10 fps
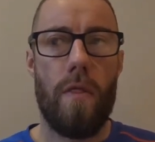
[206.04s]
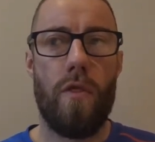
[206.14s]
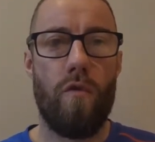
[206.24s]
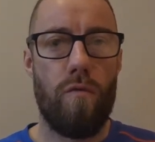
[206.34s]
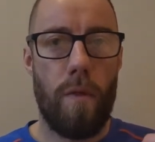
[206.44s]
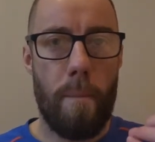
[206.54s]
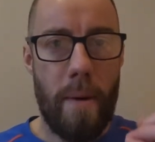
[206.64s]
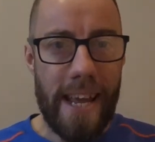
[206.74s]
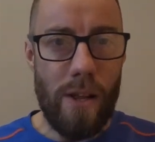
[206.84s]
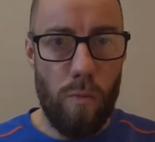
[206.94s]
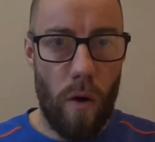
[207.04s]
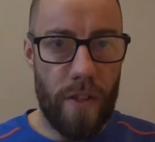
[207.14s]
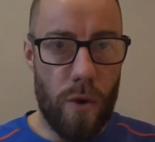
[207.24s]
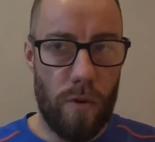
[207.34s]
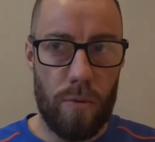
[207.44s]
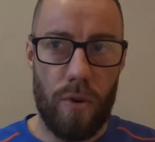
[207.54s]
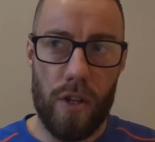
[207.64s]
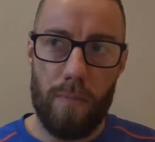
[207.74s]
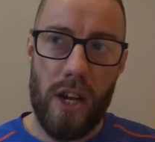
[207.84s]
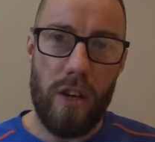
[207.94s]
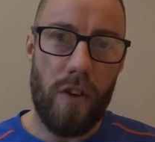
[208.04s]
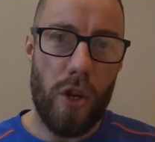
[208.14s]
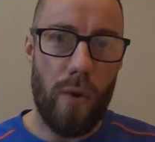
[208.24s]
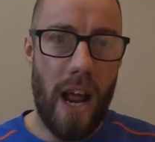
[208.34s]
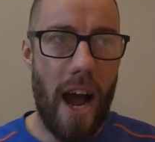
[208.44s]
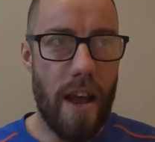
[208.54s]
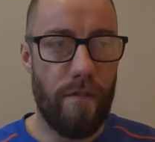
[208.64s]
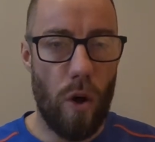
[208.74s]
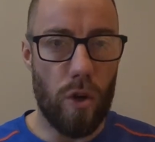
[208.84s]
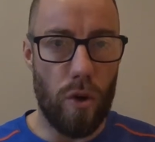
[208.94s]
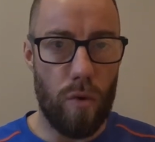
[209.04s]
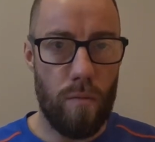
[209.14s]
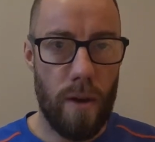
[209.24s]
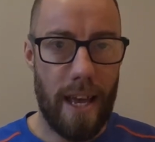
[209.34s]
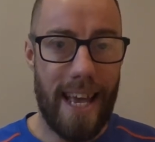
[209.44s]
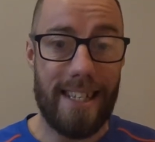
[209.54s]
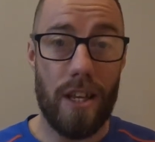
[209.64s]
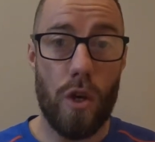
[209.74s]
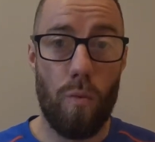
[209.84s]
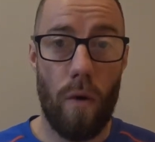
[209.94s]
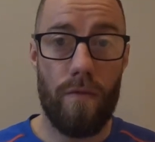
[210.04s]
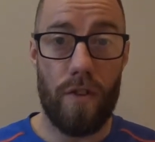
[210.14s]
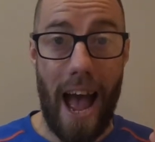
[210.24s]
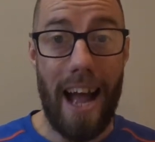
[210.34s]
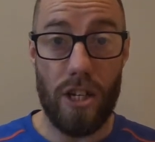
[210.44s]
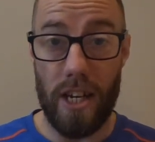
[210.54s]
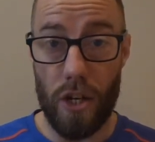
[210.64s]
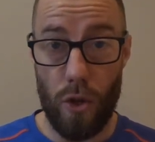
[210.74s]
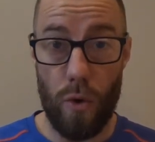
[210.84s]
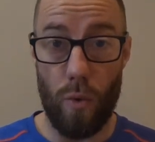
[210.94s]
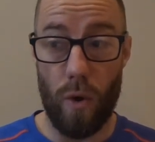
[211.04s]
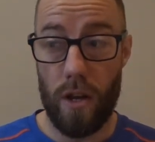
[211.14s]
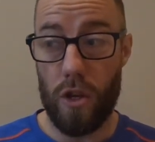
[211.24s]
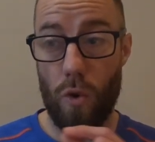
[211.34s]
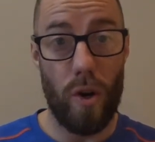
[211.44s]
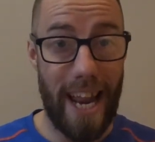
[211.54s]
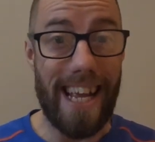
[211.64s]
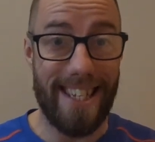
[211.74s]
the main one that you want to be doing, especially if you're doing higher volume, is that you want to actually do your leg